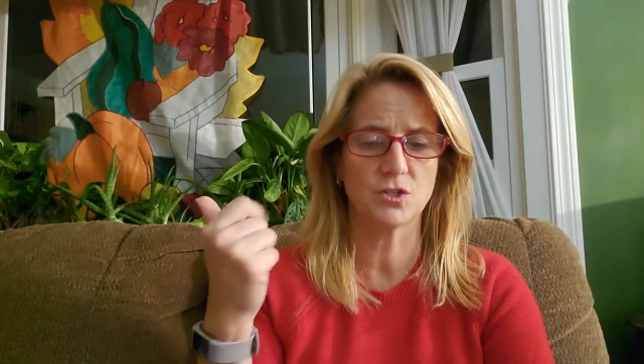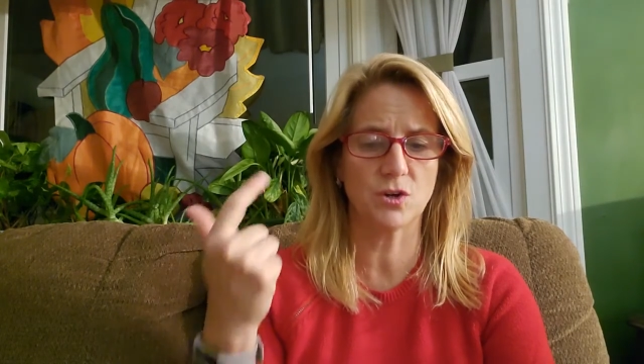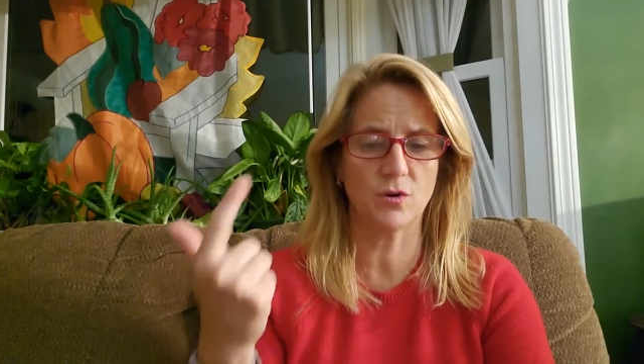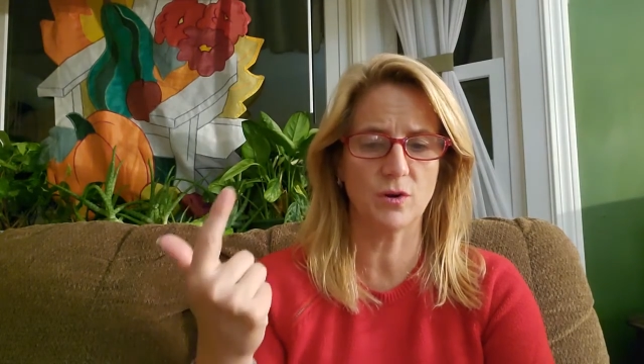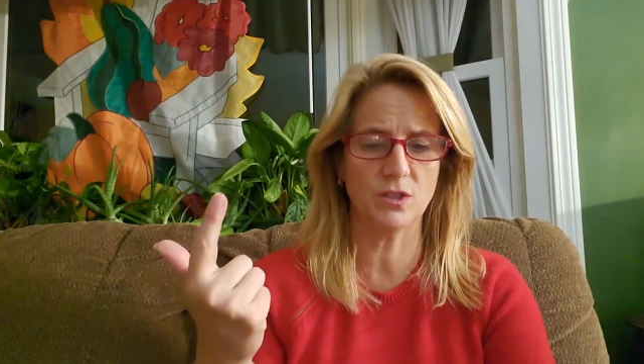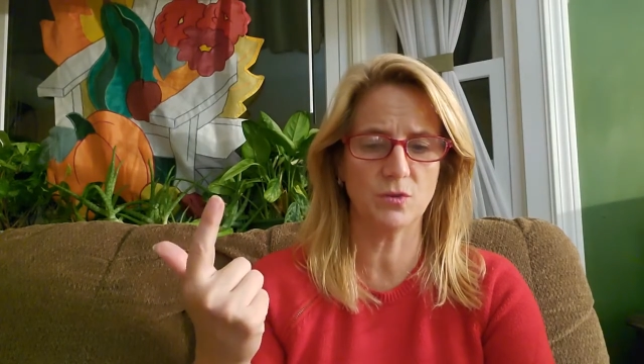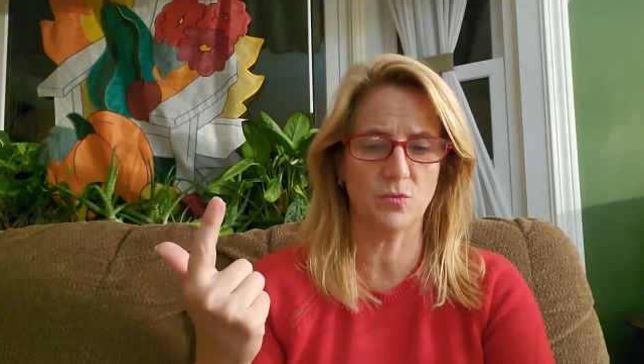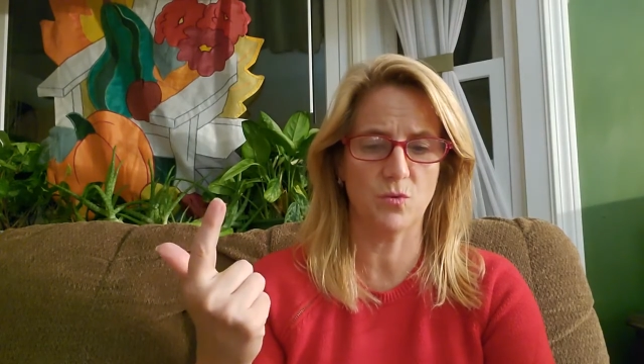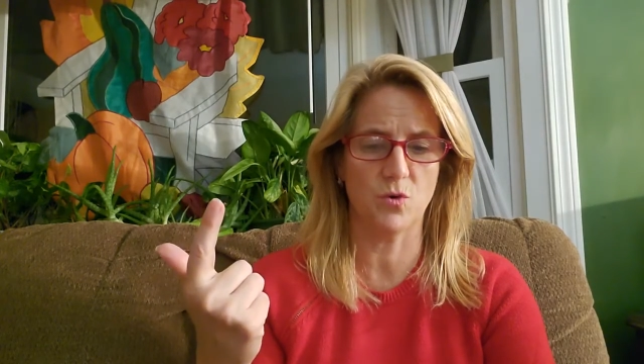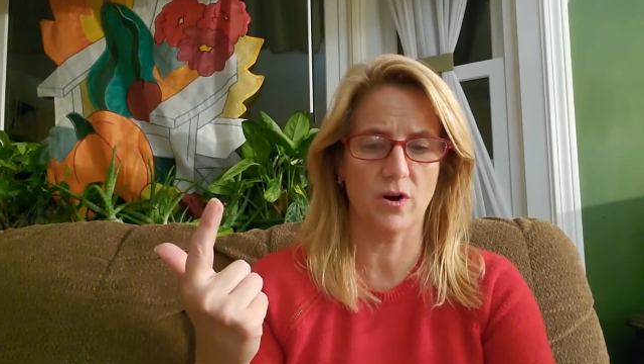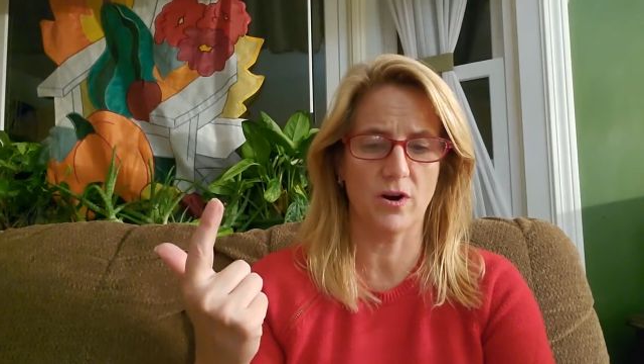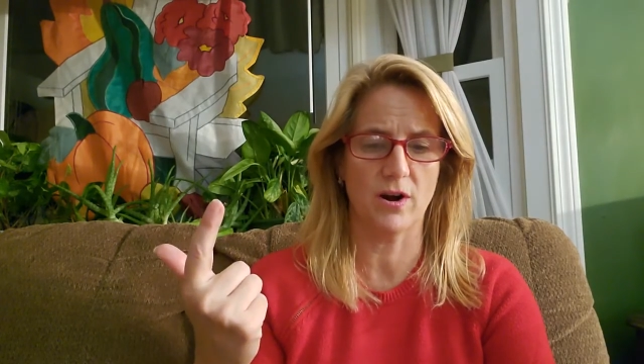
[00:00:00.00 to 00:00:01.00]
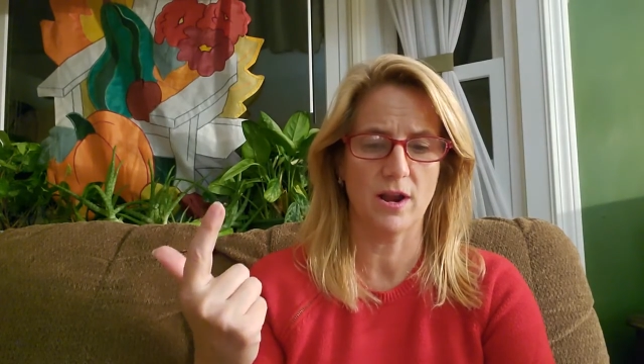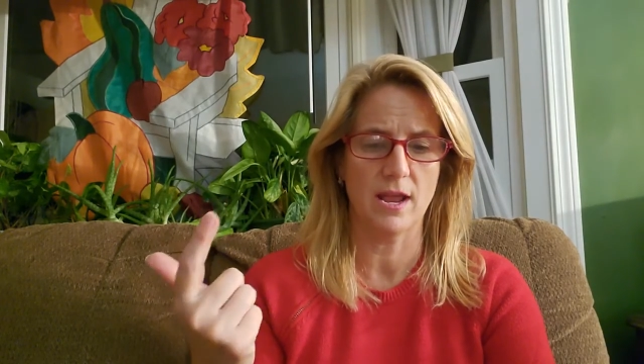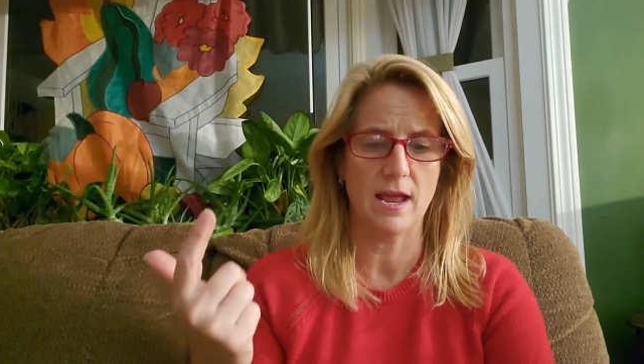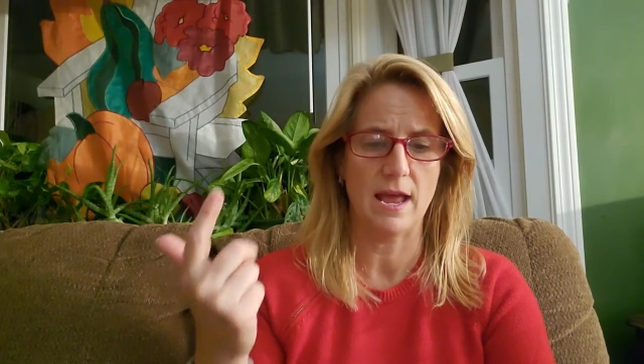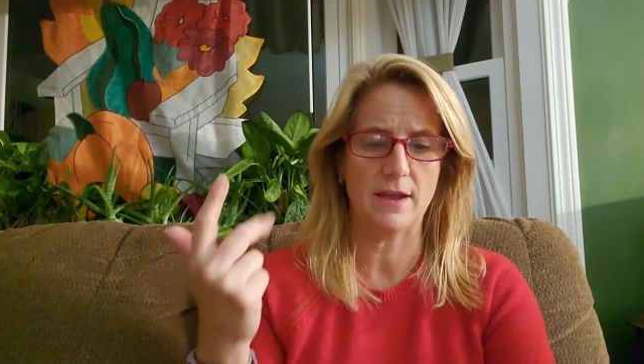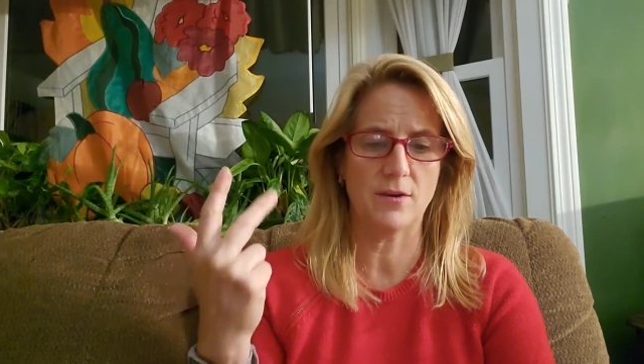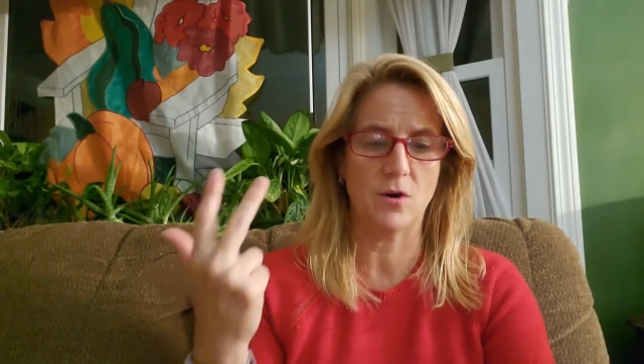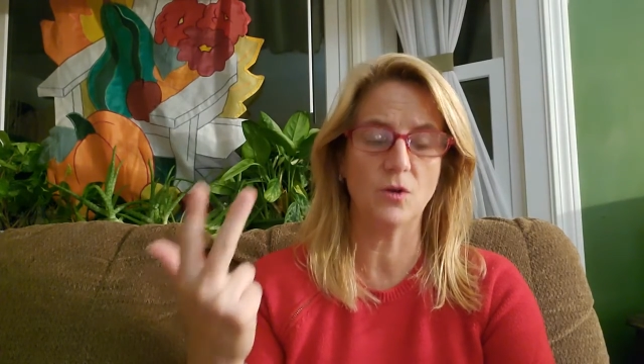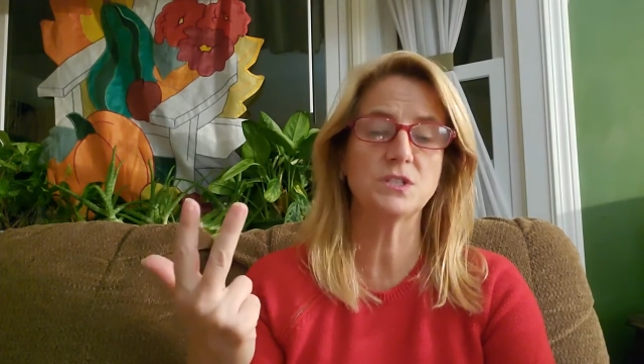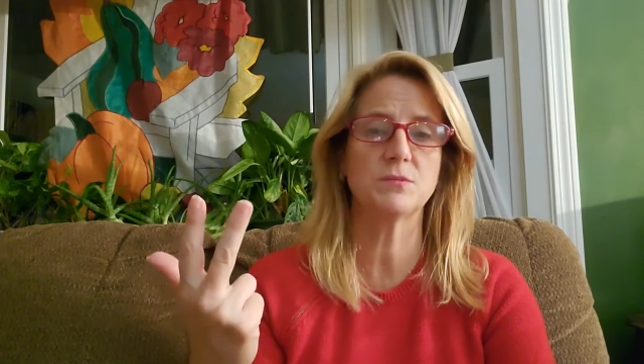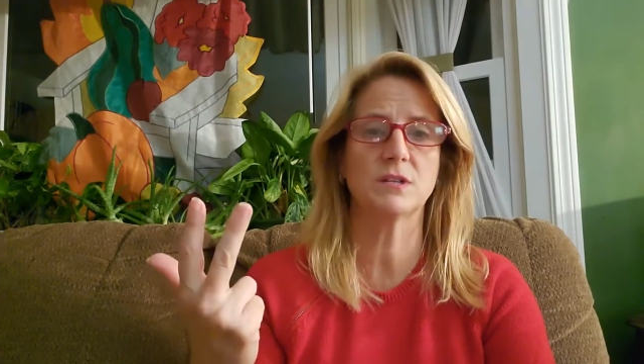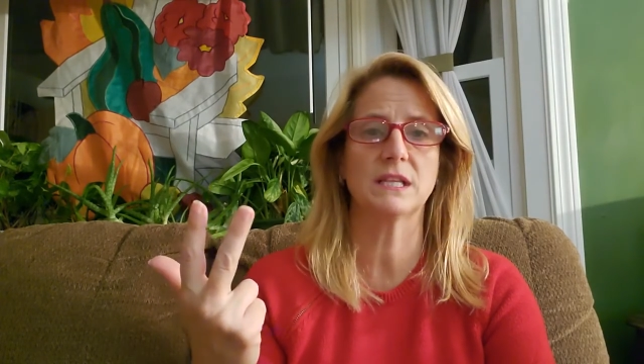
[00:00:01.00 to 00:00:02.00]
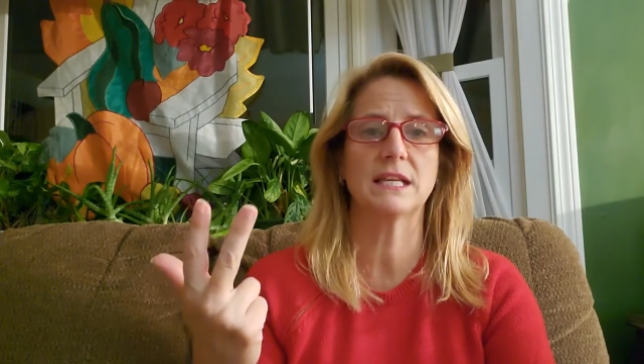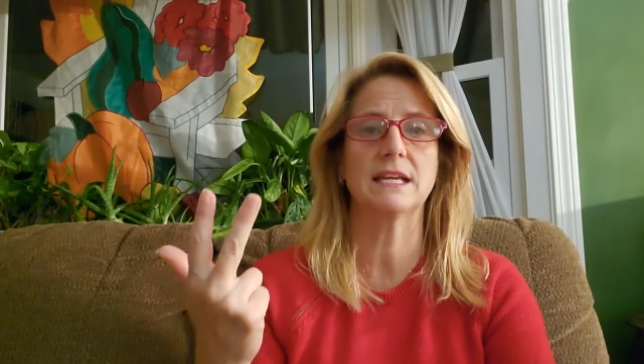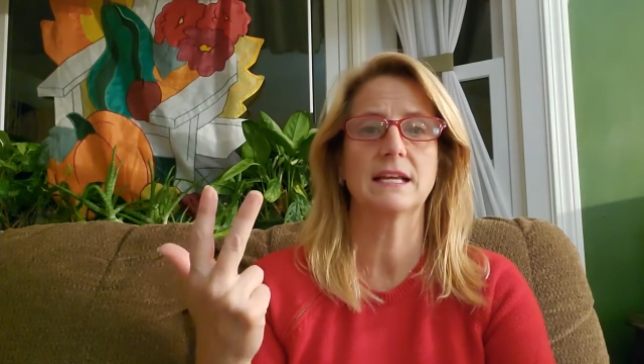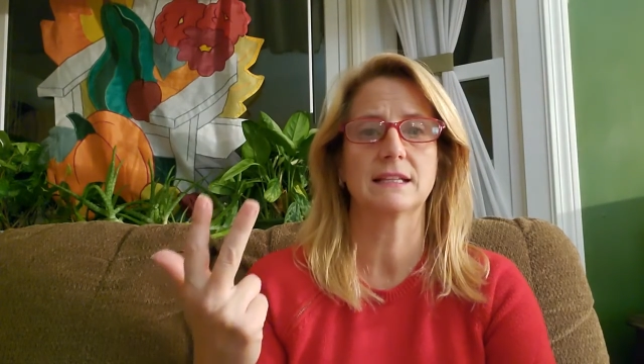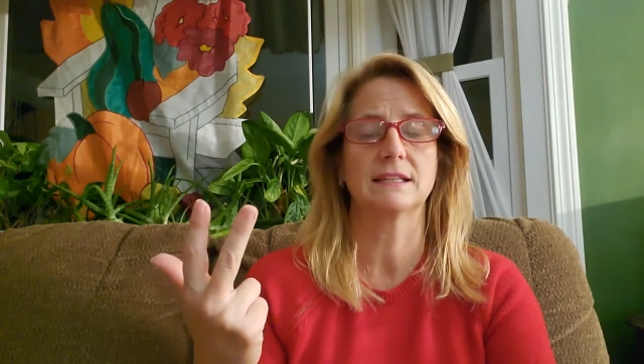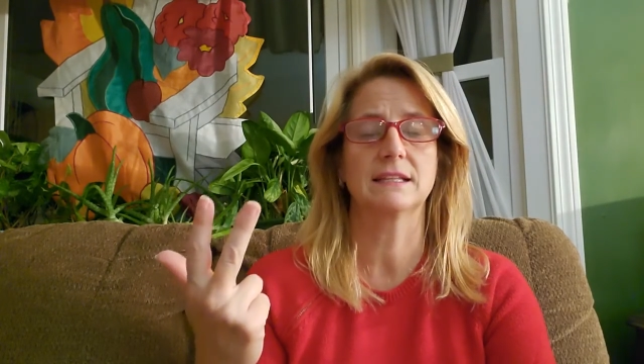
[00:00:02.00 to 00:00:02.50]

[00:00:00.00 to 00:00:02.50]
during the war, and ultimately